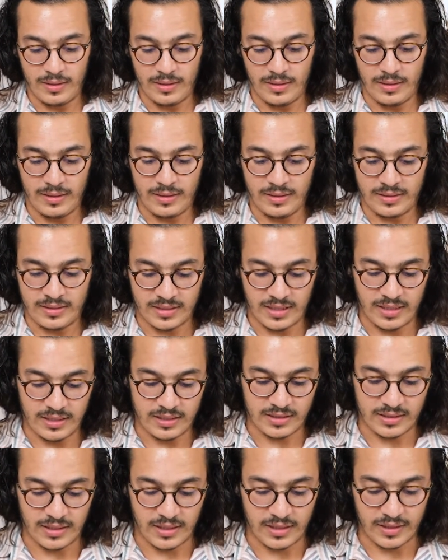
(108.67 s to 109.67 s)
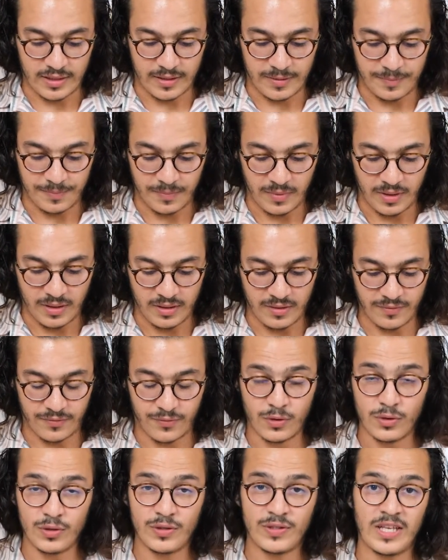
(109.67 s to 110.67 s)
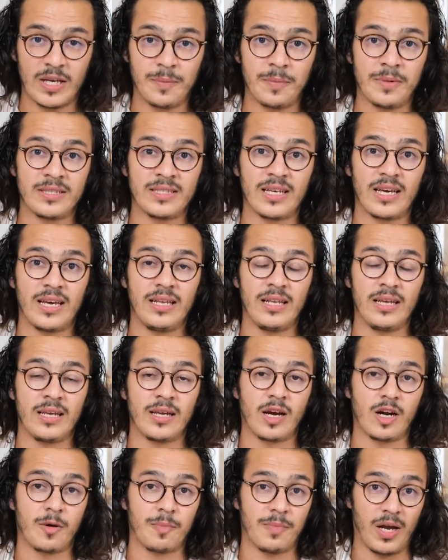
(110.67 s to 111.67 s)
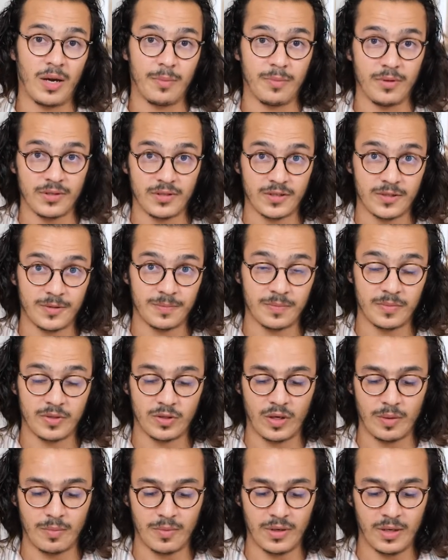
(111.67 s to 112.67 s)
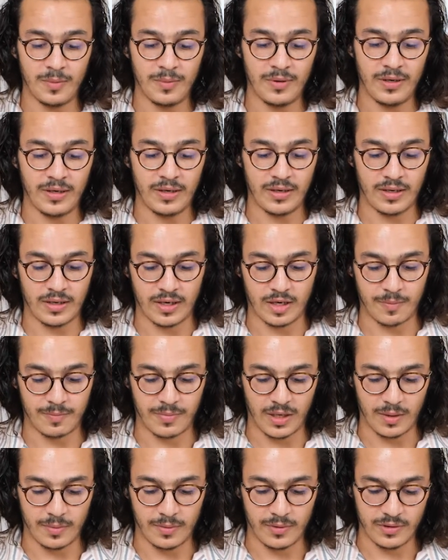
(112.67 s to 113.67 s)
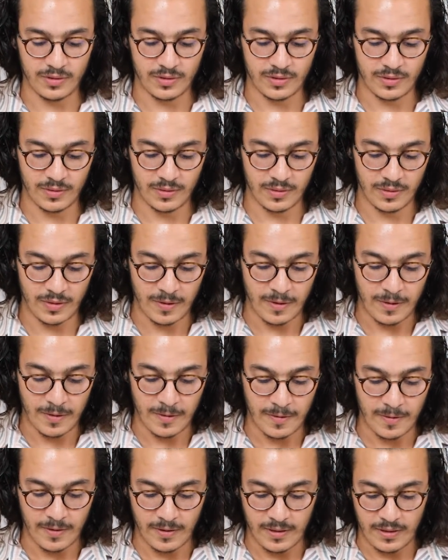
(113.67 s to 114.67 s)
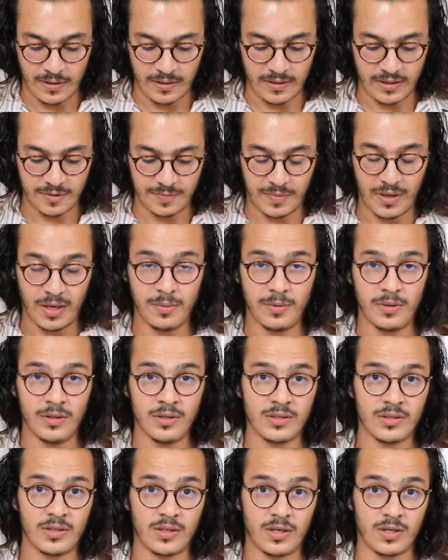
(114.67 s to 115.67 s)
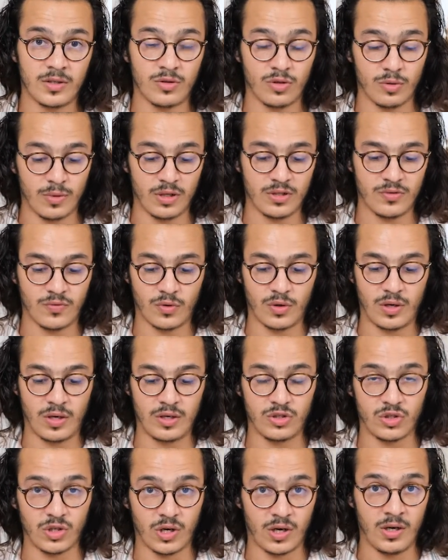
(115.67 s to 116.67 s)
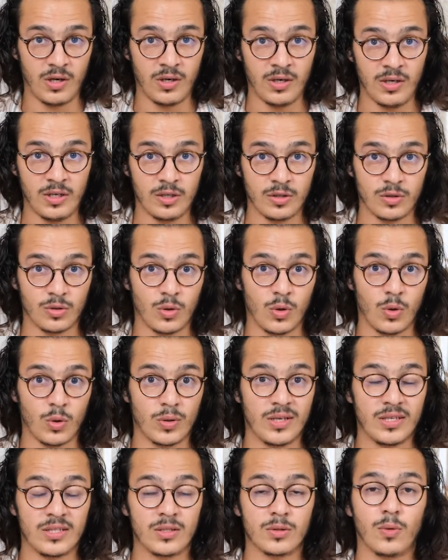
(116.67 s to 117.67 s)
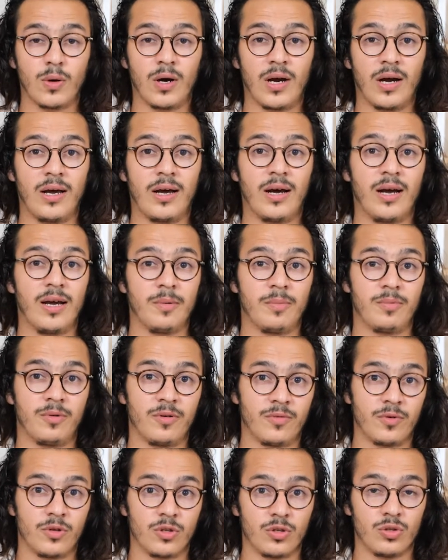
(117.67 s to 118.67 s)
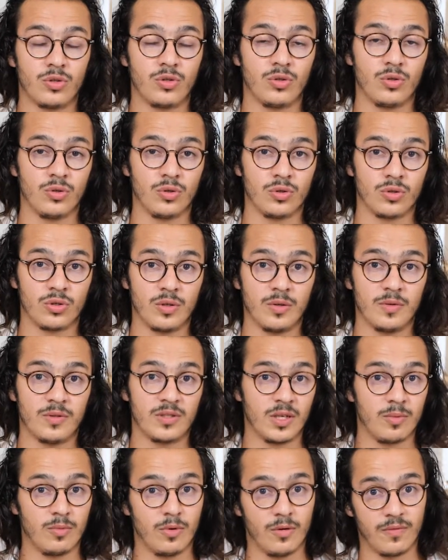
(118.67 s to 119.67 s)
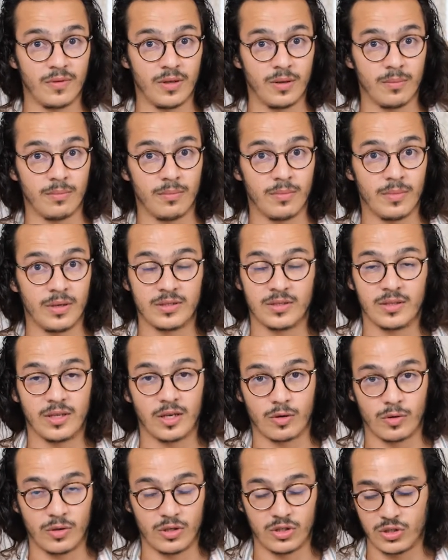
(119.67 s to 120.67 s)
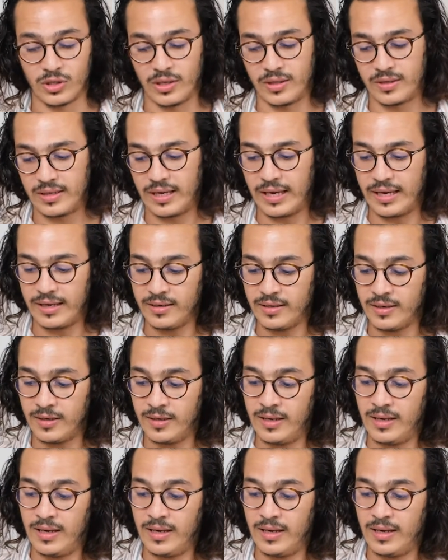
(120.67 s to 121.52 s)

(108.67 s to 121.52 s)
Let's get started. The first step is adding our pebbles. So I'm gonna be adding our pebbles. These pebbles are too much for our jar, so that's why I prefer to choose some of them as a decoration at the end.